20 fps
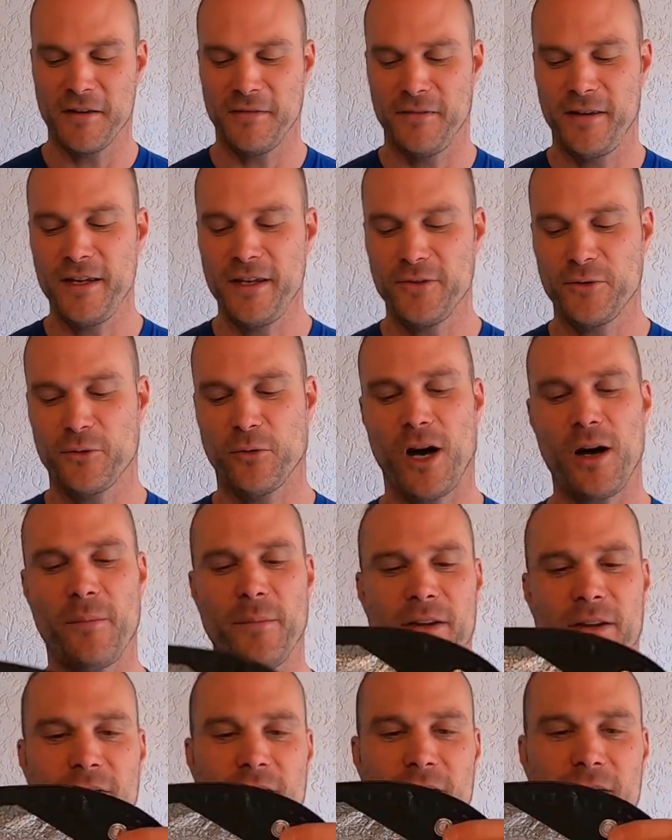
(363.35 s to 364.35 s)
These
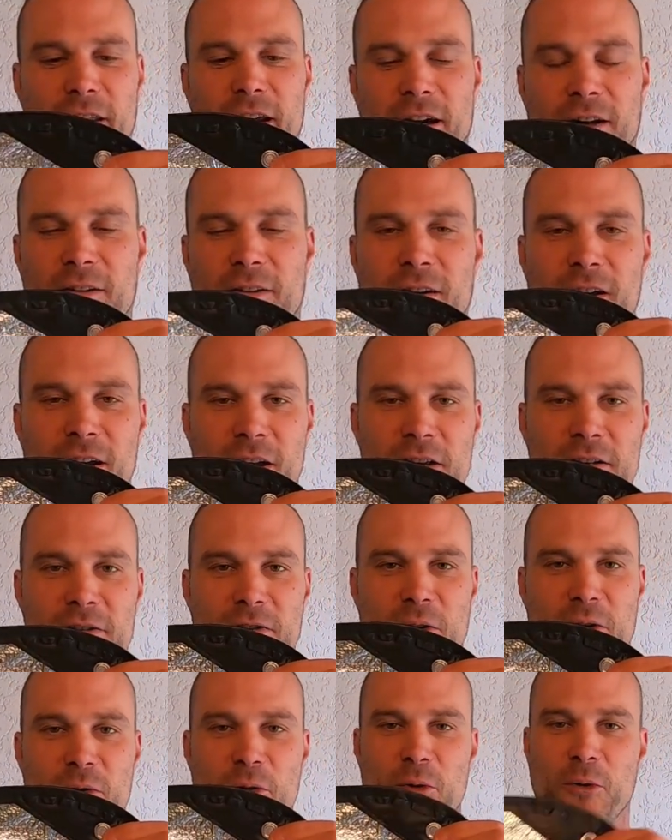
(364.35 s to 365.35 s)
grommets are there
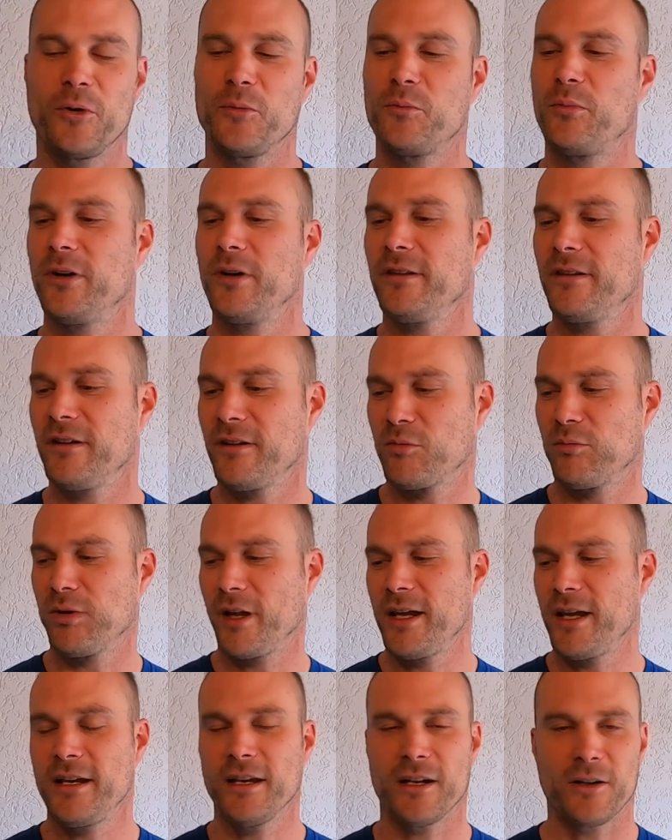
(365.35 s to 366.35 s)
so you could put this
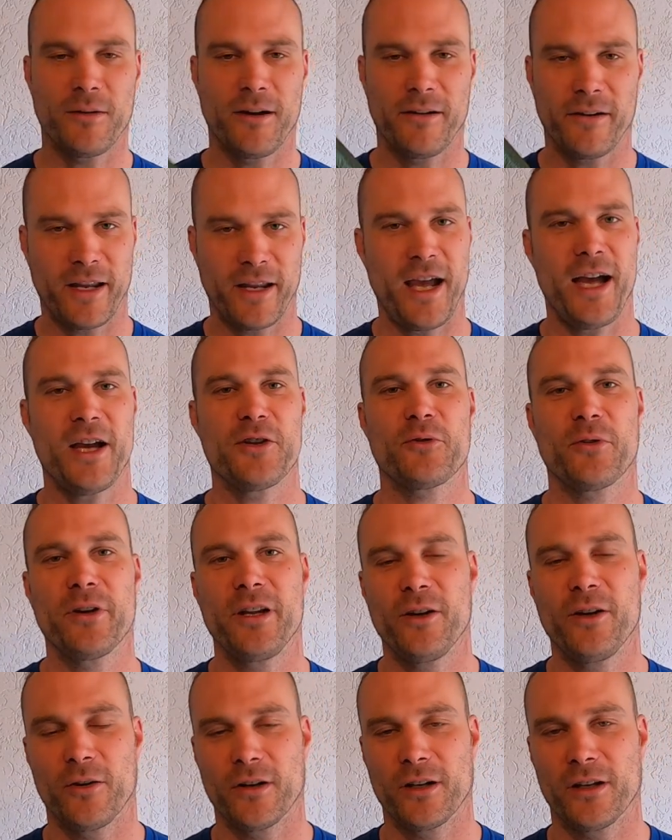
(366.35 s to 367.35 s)
blanket around a
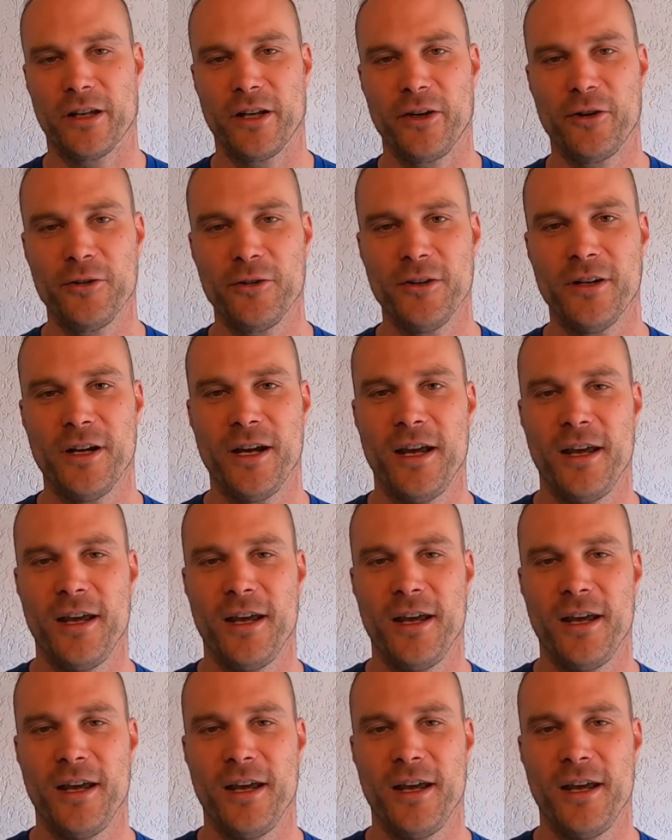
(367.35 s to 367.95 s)
casualty on a litter.